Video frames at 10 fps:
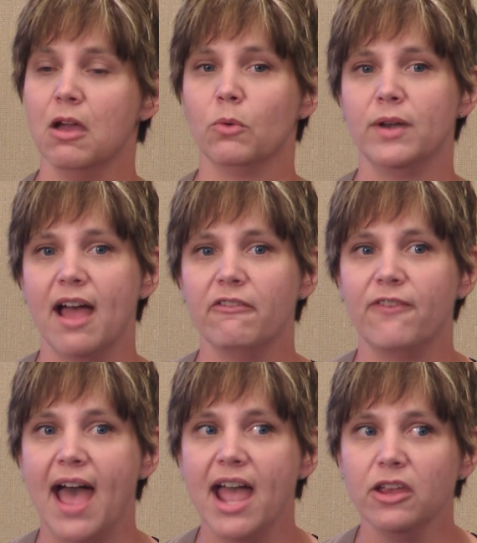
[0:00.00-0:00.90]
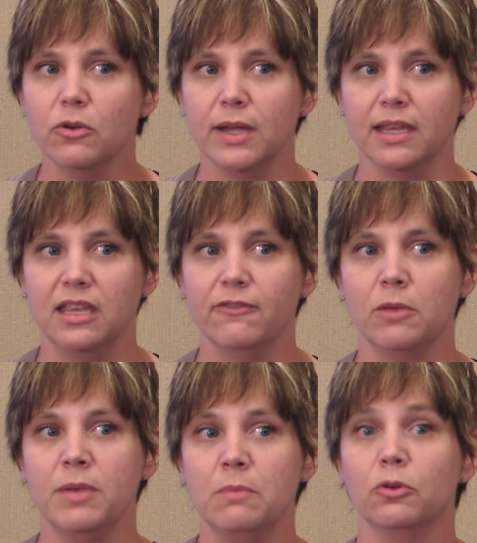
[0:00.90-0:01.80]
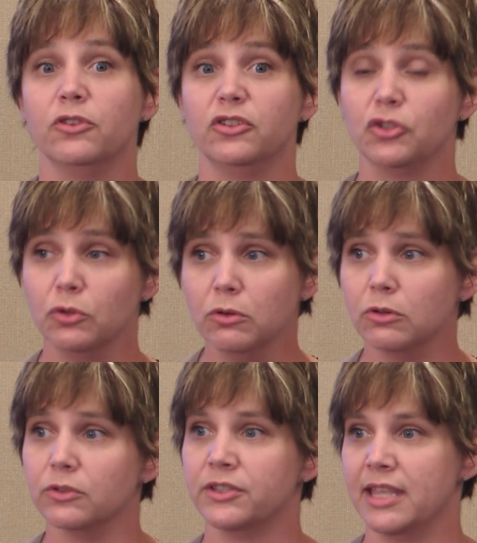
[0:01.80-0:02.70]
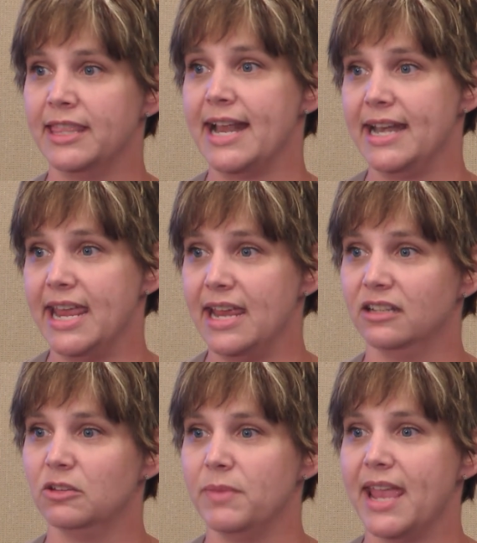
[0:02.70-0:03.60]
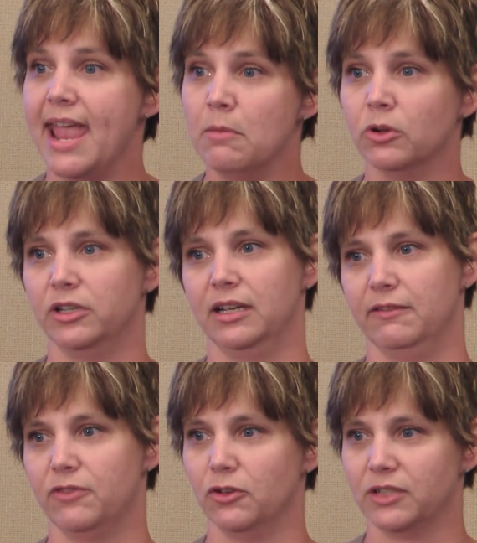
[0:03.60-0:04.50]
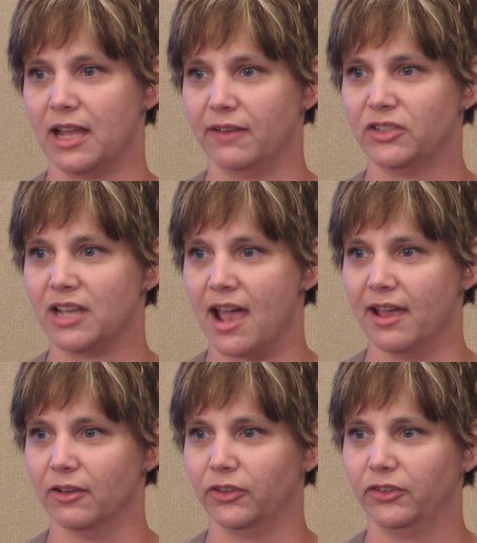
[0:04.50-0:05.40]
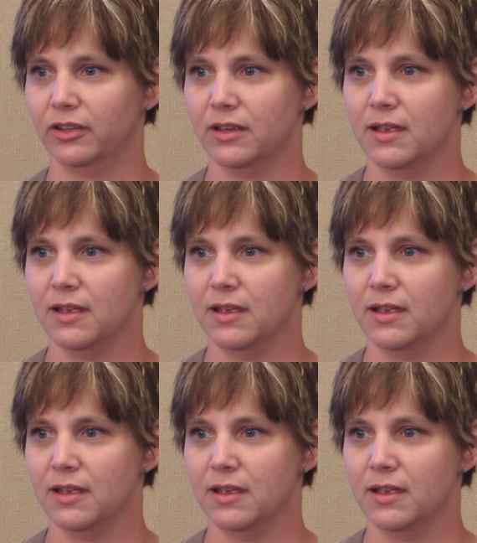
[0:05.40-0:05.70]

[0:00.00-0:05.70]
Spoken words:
We're not valuing giving people the tools that they need to be able to live those lifestyles.